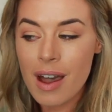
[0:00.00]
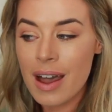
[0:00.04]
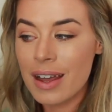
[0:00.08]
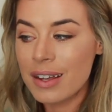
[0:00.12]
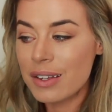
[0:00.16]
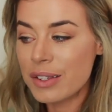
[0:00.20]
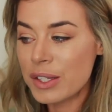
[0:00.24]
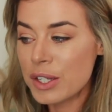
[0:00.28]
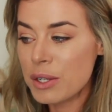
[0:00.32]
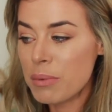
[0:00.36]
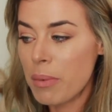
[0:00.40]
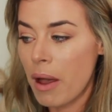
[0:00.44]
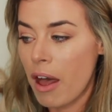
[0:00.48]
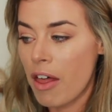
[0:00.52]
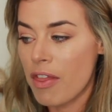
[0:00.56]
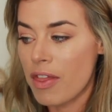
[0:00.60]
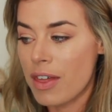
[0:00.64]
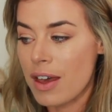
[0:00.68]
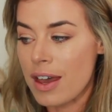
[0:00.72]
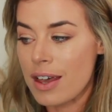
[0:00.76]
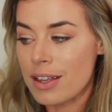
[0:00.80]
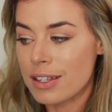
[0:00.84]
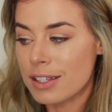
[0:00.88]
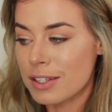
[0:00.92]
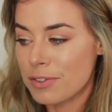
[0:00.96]
I also bought
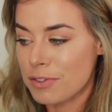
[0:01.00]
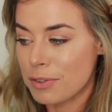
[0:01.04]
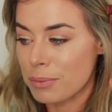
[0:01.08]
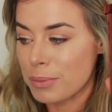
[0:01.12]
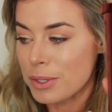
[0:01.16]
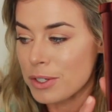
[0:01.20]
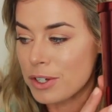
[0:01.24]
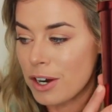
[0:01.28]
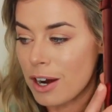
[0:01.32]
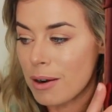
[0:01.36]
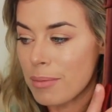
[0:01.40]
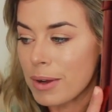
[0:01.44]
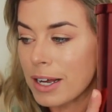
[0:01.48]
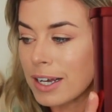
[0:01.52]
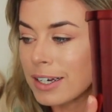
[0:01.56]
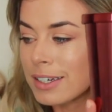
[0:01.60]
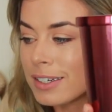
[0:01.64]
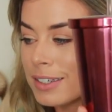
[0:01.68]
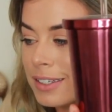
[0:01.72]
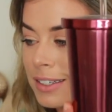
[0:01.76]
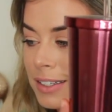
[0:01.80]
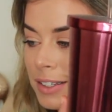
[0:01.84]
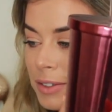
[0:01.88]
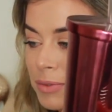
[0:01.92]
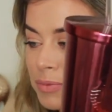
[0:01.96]
this from
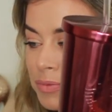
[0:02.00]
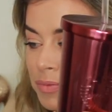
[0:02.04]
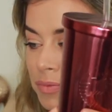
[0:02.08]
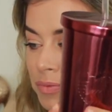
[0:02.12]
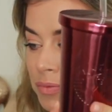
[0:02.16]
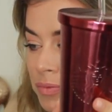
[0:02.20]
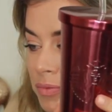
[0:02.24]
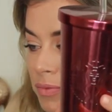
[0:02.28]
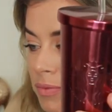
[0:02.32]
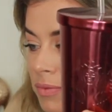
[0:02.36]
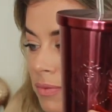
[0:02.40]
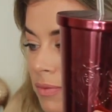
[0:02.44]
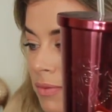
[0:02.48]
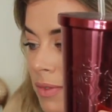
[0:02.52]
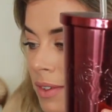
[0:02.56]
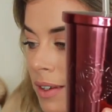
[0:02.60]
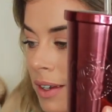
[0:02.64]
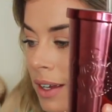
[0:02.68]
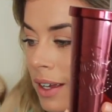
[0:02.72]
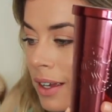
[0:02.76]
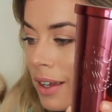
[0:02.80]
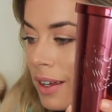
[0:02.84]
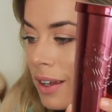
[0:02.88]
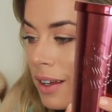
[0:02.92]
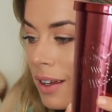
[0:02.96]
Starbucks.
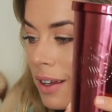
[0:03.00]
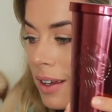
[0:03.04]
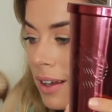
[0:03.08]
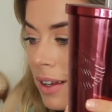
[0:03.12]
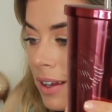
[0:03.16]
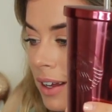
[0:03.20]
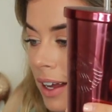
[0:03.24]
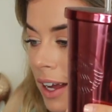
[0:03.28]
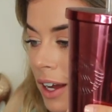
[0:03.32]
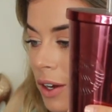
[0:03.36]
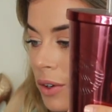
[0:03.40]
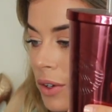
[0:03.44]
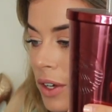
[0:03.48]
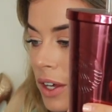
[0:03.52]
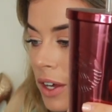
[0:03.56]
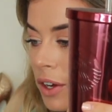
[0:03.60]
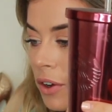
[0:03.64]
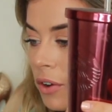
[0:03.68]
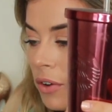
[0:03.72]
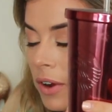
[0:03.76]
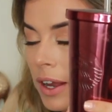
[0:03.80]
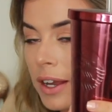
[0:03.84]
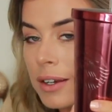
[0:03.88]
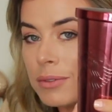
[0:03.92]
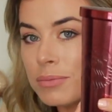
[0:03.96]
How cute,
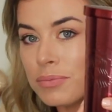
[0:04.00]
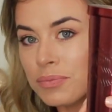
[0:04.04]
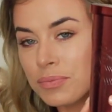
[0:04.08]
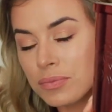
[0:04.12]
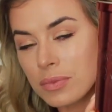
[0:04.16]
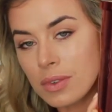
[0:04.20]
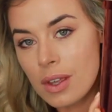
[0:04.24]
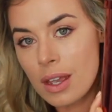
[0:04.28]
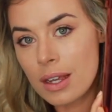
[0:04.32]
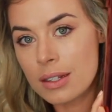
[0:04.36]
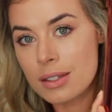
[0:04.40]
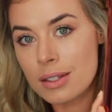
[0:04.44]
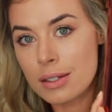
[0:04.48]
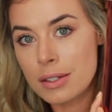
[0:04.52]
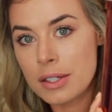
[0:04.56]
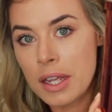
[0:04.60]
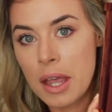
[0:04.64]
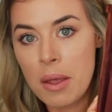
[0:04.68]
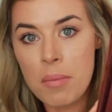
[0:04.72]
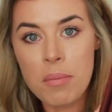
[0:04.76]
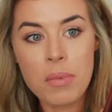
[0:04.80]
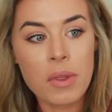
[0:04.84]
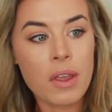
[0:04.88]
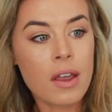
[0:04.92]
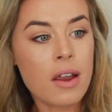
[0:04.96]
right? It's a
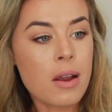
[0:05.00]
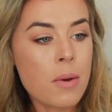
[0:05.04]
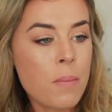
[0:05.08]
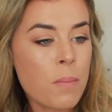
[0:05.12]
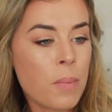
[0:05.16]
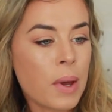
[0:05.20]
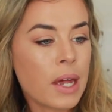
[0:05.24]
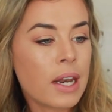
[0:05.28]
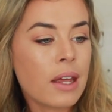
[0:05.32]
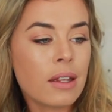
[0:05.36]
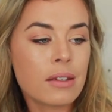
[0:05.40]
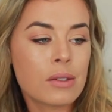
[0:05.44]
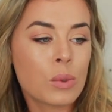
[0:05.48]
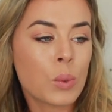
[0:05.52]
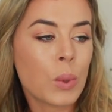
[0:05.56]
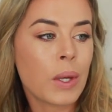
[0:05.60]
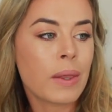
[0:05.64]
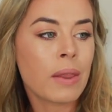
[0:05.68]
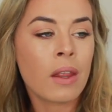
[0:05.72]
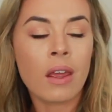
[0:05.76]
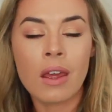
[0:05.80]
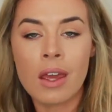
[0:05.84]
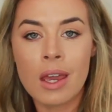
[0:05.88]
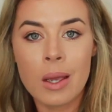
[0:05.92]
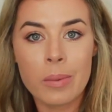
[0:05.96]
tumbler, but it's
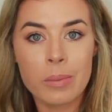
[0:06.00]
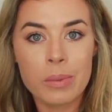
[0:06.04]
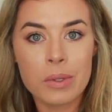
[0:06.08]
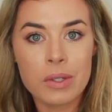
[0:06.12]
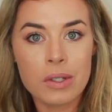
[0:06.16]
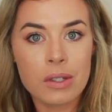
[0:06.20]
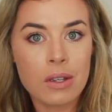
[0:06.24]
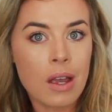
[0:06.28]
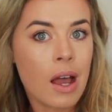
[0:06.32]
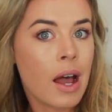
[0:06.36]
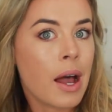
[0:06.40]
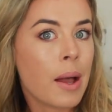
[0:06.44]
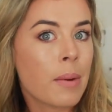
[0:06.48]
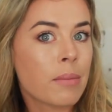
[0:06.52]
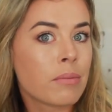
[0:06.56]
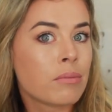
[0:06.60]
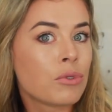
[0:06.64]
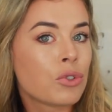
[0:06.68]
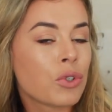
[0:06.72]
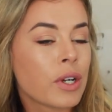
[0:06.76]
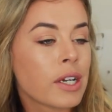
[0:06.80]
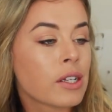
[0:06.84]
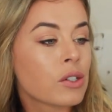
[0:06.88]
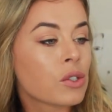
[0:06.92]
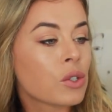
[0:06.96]
one that keeps um,
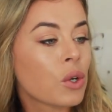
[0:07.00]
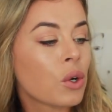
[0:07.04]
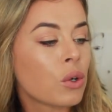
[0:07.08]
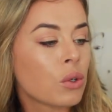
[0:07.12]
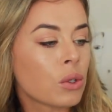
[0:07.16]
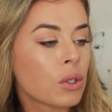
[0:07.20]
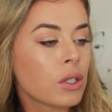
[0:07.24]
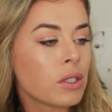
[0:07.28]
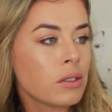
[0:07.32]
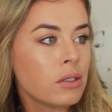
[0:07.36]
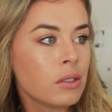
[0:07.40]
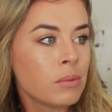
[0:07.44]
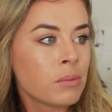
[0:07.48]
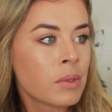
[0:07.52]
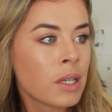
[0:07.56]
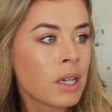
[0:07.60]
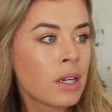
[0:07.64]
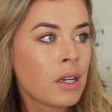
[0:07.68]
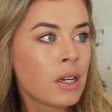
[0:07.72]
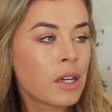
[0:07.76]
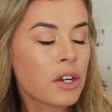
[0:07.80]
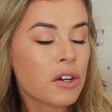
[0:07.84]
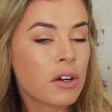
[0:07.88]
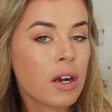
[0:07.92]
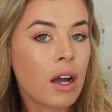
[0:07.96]
drinks cold.
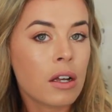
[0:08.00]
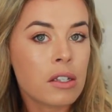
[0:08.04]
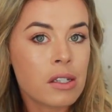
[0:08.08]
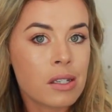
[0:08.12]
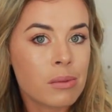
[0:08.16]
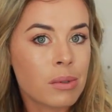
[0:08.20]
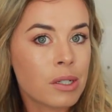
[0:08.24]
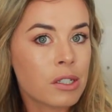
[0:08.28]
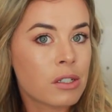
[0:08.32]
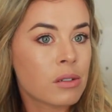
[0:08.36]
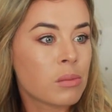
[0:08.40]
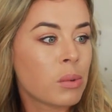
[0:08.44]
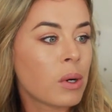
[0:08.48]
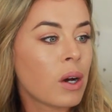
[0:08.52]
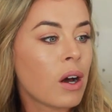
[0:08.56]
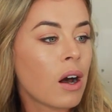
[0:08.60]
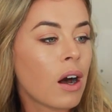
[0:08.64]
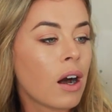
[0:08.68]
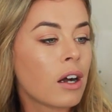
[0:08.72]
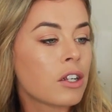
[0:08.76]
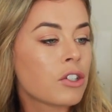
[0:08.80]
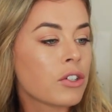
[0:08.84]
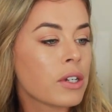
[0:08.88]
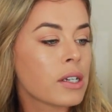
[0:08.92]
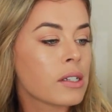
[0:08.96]
You're not supposed to put
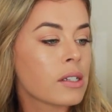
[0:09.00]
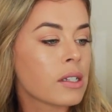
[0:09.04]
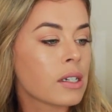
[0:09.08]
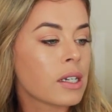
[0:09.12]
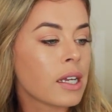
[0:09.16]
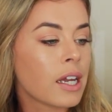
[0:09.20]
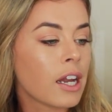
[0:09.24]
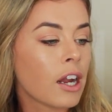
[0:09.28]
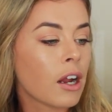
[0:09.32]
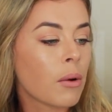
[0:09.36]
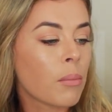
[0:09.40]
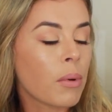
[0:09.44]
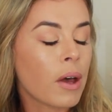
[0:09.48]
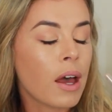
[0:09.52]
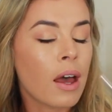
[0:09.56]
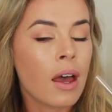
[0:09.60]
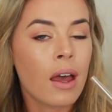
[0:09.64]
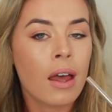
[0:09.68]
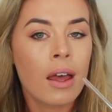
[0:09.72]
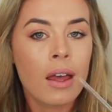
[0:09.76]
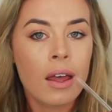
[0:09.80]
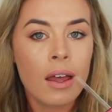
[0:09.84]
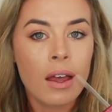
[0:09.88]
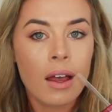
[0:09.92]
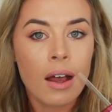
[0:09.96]
hot drinks in here, but
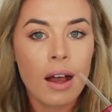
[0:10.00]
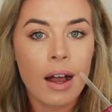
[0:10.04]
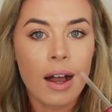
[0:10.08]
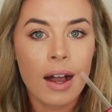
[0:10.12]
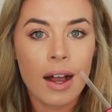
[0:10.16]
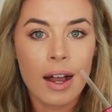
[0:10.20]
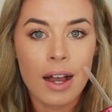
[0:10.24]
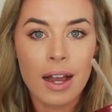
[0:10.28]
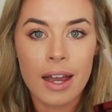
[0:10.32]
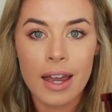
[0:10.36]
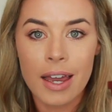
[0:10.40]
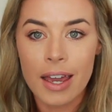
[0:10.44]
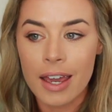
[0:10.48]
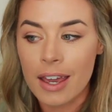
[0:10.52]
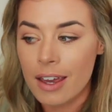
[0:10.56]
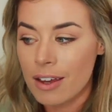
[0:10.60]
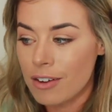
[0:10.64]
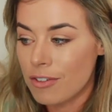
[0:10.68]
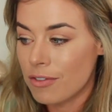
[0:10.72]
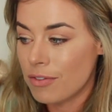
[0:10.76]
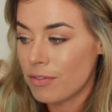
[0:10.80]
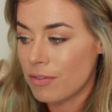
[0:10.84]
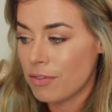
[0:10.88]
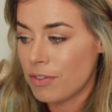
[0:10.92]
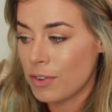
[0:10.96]
I
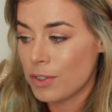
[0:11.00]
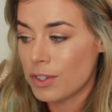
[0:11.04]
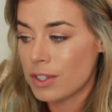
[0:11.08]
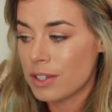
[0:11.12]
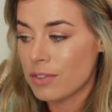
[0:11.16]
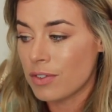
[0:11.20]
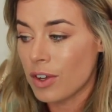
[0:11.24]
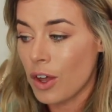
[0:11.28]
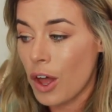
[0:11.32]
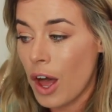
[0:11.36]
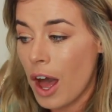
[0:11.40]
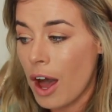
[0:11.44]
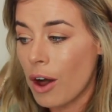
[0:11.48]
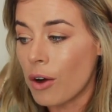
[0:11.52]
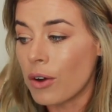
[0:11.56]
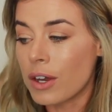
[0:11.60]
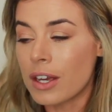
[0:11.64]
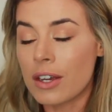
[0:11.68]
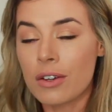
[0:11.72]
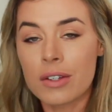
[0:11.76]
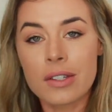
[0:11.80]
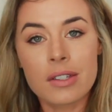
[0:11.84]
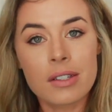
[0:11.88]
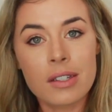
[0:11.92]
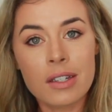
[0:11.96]
First of all, how
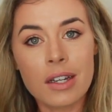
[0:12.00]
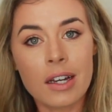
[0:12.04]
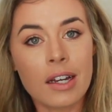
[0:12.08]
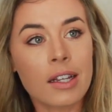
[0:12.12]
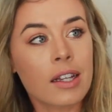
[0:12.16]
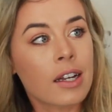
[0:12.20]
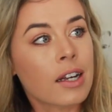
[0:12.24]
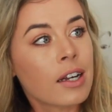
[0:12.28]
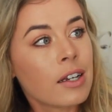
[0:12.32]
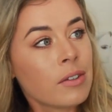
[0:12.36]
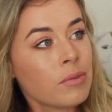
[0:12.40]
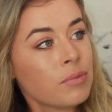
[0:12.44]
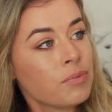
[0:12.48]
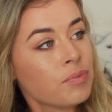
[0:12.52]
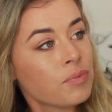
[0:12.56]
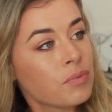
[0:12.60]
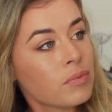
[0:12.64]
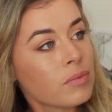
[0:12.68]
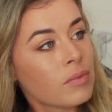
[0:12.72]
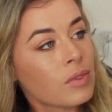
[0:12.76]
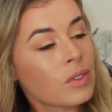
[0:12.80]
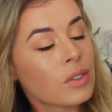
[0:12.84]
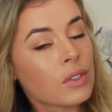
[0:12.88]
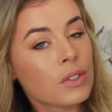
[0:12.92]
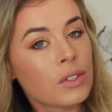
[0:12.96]
cute is the color?
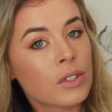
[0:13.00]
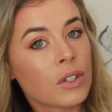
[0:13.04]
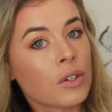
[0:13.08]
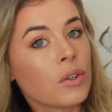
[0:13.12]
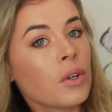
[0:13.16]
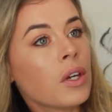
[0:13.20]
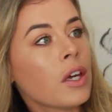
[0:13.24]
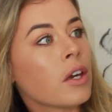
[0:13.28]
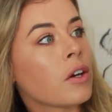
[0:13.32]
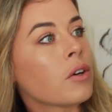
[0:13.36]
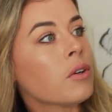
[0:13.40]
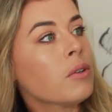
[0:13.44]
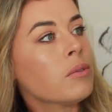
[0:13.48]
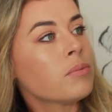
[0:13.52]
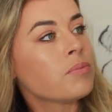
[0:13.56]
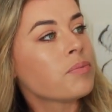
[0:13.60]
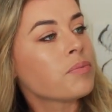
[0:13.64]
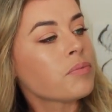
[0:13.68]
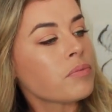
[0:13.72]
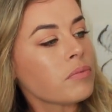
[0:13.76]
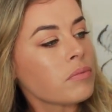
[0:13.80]
So cute.